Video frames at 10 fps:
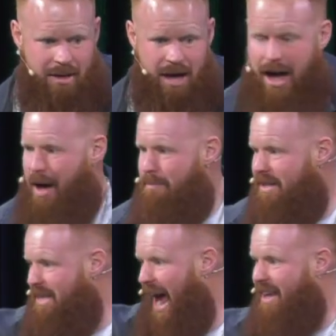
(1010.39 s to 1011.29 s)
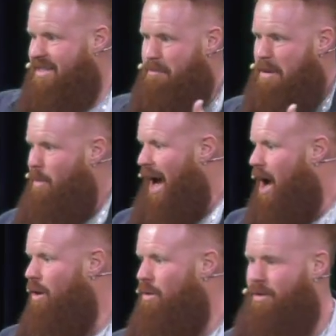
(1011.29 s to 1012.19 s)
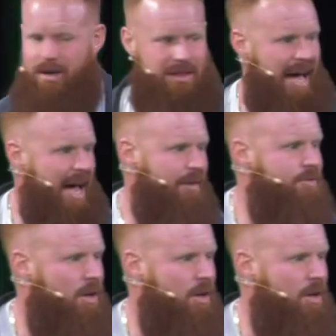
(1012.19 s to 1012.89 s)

I, I miss asking people how their lives are